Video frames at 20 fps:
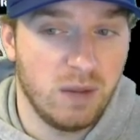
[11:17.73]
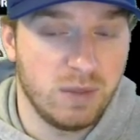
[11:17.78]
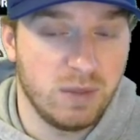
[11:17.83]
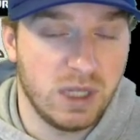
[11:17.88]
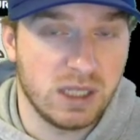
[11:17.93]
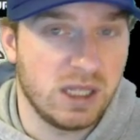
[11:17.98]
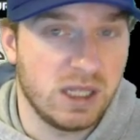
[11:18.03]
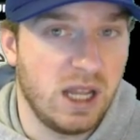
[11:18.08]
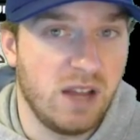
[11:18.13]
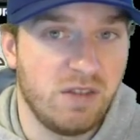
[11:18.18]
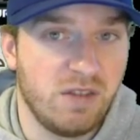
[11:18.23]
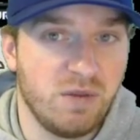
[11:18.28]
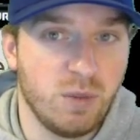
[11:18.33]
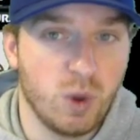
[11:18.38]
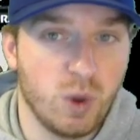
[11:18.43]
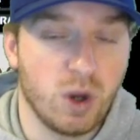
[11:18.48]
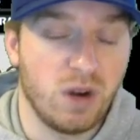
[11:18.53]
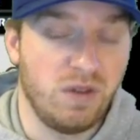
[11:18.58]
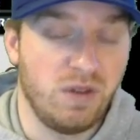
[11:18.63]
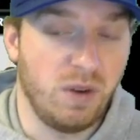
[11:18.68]
doesn't have
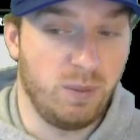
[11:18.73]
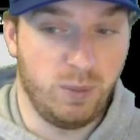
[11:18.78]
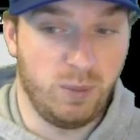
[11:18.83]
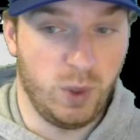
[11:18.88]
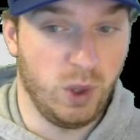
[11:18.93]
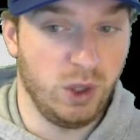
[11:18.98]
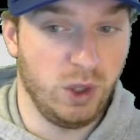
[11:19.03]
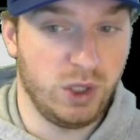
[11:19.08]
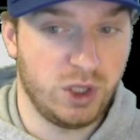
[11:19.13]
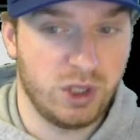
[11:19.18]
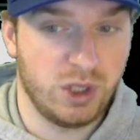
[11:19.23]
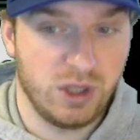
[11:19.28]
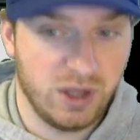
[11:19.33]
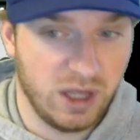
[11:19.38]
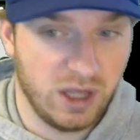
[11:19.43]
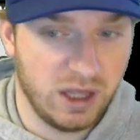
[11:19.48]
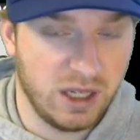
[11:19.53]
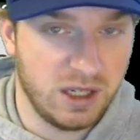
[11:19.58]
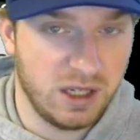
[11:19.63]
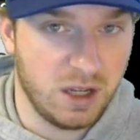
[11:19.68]
more of a push
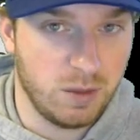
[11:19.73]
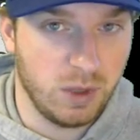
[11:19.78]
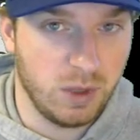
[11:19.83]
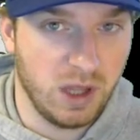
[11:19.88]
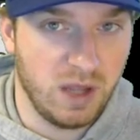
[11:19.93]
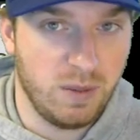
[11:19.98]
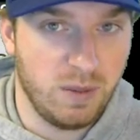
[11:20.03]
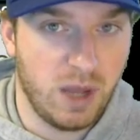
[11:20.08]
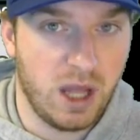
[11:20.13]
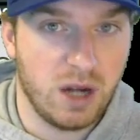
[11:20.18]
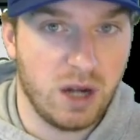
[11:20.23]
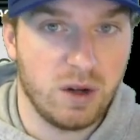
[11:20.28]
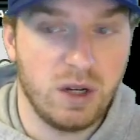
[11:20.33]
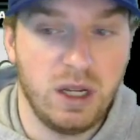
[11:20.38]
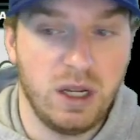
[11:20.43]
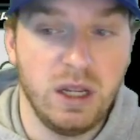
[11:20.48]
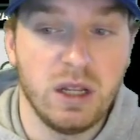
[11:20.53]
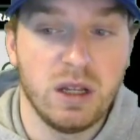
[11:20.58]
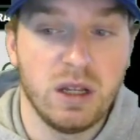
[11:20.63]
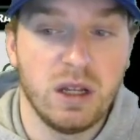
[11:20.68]
than the AA
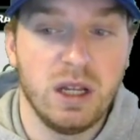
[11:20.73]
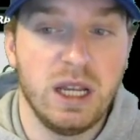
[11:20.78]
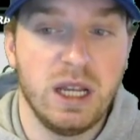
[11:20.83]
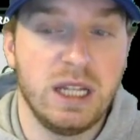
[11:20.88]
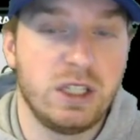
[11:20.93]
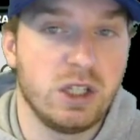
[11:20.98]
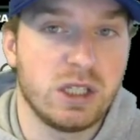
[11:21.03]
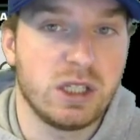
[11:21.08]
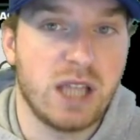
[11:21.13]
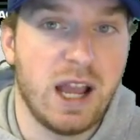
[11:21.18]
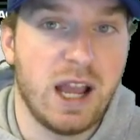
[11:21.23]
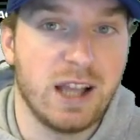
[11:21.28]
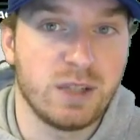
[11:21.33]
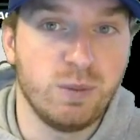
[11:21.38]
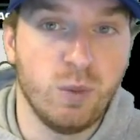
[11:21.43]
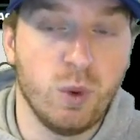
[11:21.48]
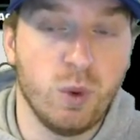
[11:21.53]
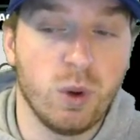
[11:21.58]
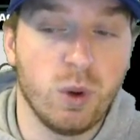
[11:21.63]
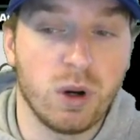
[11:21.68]
battery, it just has
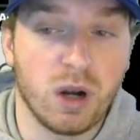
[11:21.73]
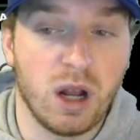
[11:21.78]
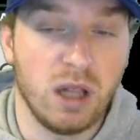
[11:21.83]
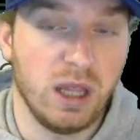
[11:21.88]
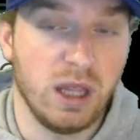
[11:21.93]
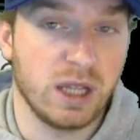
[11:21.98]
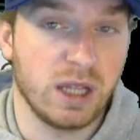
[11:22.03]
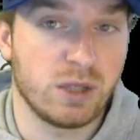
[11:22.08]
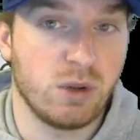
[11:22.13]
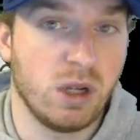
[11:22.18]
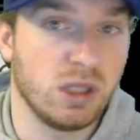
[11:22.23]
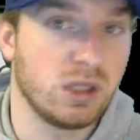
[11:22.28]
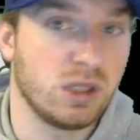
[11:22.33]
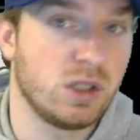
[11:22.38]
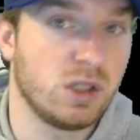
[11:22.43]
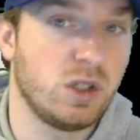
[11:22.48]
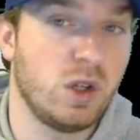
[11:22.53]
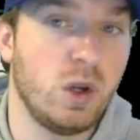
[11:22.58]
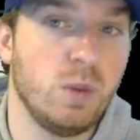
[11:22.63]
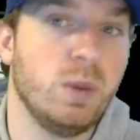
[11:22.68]
more
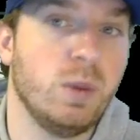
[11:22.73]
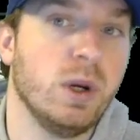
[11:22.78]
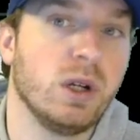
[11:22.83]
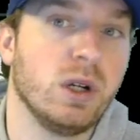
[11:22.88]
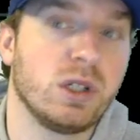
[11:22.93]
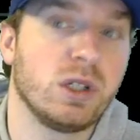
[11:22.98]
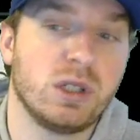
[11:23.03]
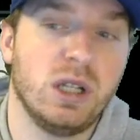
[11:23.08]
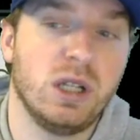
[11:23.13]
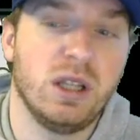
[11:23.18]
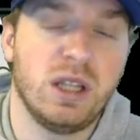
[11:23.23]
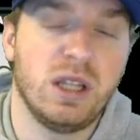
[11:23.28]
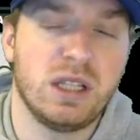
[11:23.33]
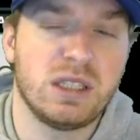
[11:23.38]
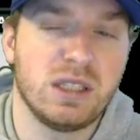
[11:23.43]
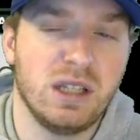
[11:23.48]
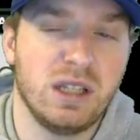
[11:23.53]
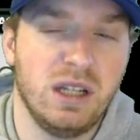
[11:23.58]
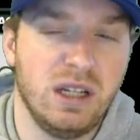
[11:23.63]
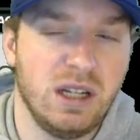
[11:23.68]
electrons to push. Now
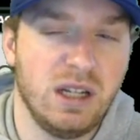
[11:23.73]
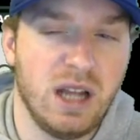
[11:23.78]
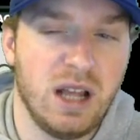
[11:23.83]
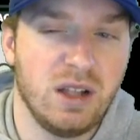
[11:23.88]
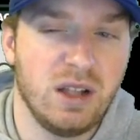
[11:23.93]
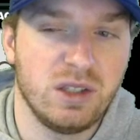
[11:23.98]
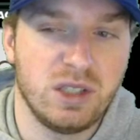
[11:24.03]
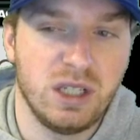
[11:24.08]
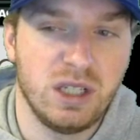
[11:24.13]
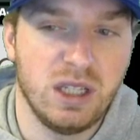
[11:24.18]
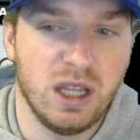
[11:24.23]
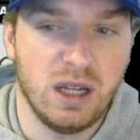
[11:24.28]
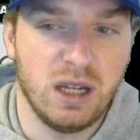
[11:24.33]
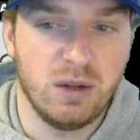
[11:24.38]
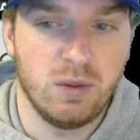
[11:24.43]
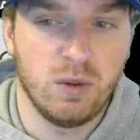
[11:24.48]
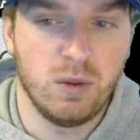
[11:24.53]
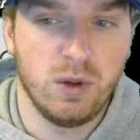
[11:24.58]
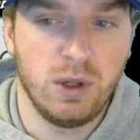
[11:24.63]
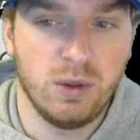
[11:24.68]
that's an analogy
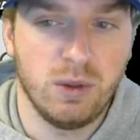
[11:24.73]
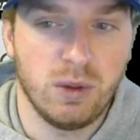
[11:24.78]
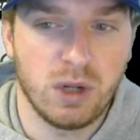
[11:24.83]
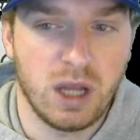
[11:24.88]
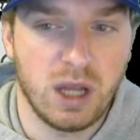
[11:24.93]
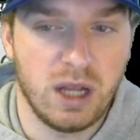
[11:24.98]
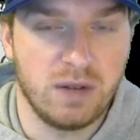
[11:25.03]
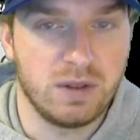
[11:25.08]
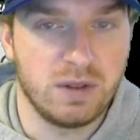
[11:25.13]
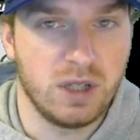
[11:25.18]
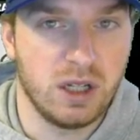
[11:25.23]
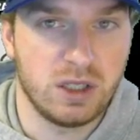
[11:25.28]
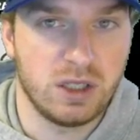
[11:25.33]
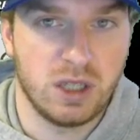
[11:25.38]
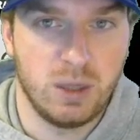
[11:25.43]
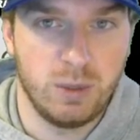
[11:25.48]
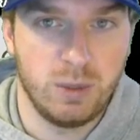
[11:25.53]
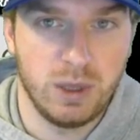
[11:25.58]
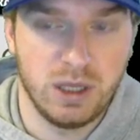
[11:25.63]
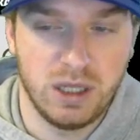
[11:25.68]
that we will kind of touch
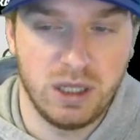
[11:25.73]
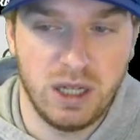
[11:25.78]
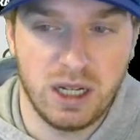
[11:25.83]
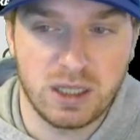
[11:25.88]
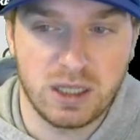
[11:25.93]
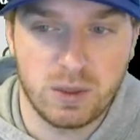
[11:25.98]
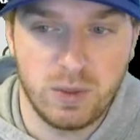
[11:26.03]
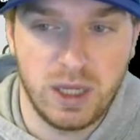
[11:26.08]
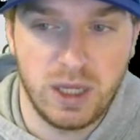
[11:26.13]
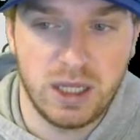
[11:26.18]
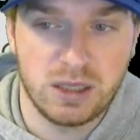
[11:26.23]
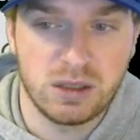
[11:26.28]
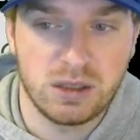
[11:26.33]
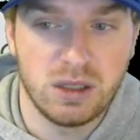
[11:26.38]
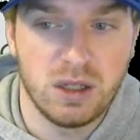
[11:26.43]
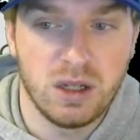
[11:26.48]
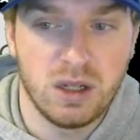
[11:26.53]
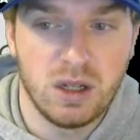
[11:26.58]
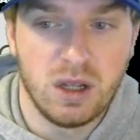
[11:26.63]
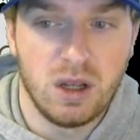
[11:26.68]
up in the next weeks.
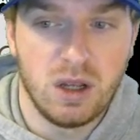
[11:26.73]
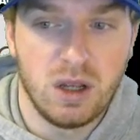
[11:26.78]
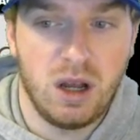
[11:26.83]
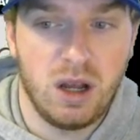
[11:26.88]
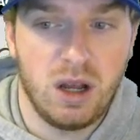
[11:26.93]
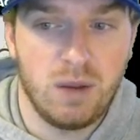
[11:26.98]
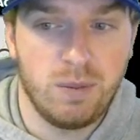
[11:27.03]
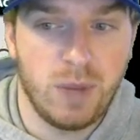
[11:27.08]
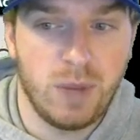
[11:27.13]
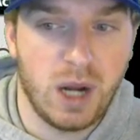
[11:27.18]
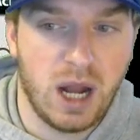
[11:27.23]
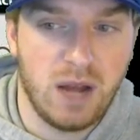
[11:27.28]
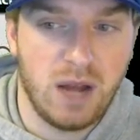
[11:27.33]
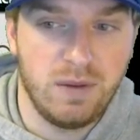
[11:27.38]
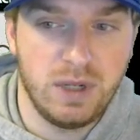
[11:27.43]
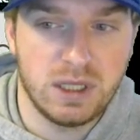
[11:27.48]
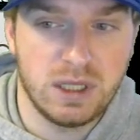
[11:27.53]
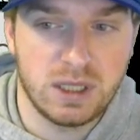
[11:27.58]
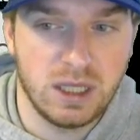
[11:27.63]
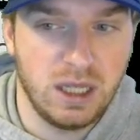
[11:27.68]
But
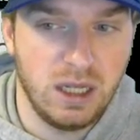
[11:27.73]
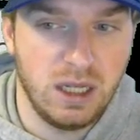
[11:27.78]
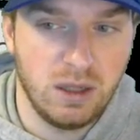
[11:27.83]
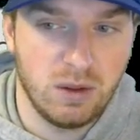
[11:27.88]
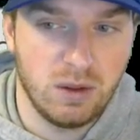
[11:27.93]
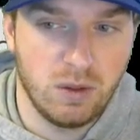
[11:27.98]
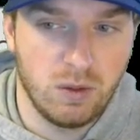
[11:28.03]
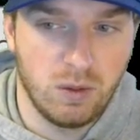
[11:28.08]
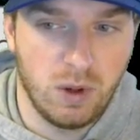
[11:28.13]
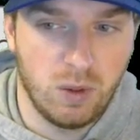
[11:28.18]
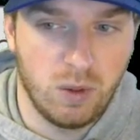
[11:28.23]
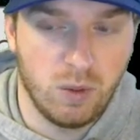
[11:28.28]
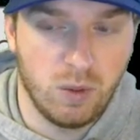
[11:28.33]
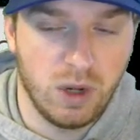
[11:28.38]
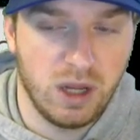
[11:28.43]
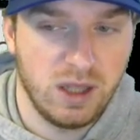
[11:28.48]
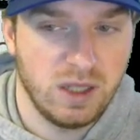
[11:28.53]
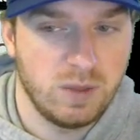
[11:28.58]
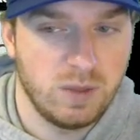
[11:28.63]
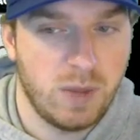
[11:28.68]
obviously, well,
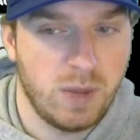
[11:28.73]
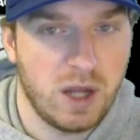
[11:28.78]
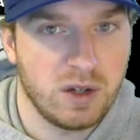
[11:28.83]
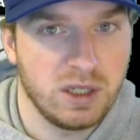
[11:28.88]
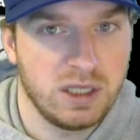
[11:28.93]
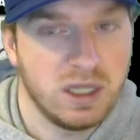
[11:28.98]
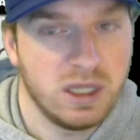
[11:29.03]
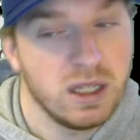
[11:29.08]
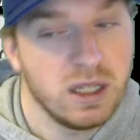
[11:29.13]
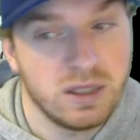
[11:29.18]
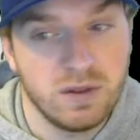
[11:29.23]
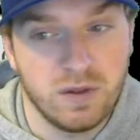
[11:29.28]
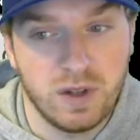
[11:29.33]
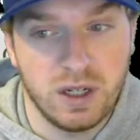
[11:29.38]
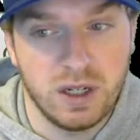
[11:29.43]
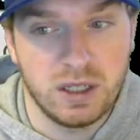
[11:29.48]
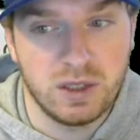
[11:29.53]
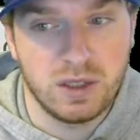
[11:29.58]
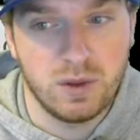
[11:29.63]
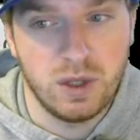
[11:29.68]
one of these batteries doesn't
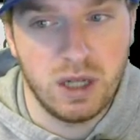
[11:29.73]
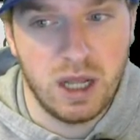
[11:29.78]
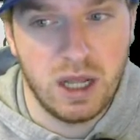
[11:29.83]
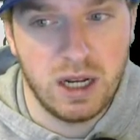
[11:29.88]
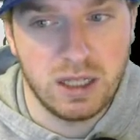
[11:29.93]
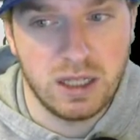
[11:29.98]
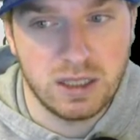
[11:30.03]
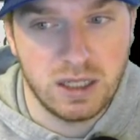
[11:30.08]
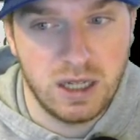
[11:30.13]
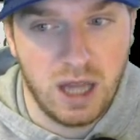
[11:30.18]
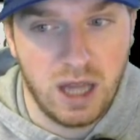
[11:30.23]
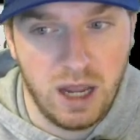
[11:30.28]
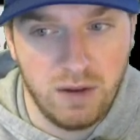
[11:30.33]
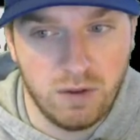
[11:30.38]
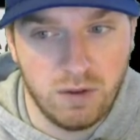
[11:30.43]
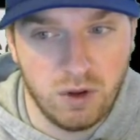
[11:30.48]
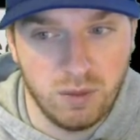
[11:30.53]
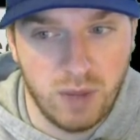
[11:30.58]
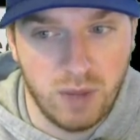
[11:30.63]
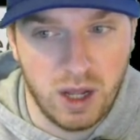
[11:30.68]
fit into it, and it's a
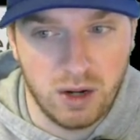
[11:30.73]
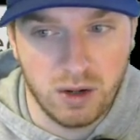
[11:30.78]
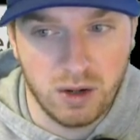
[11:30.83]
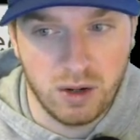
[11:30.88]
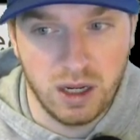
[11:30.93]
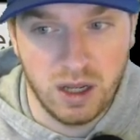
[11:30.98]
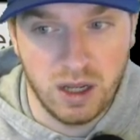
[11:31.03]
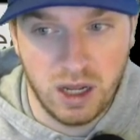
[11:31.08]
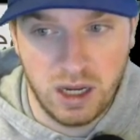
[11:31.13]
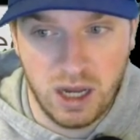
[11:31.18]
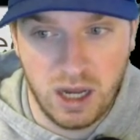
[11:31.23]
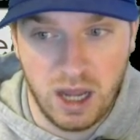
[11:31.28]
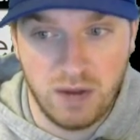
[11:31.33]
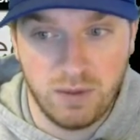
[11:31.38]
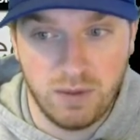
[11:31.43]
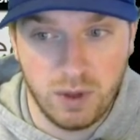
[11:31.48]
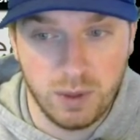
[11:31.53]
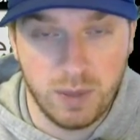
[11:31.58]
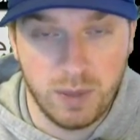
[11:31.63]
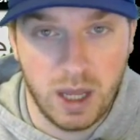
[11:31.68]
9-volt battery. A
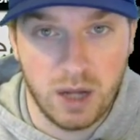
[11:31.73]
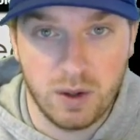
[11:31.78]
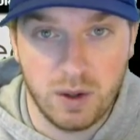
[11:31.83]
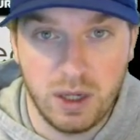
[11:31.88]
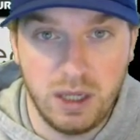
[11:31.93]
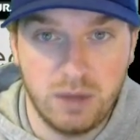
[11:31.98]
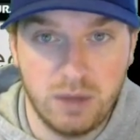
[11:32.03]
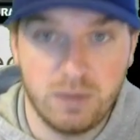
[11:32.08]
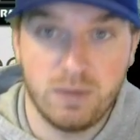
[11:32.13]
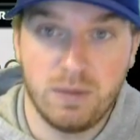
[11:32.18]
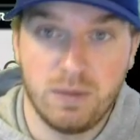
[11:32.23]
9-volt battery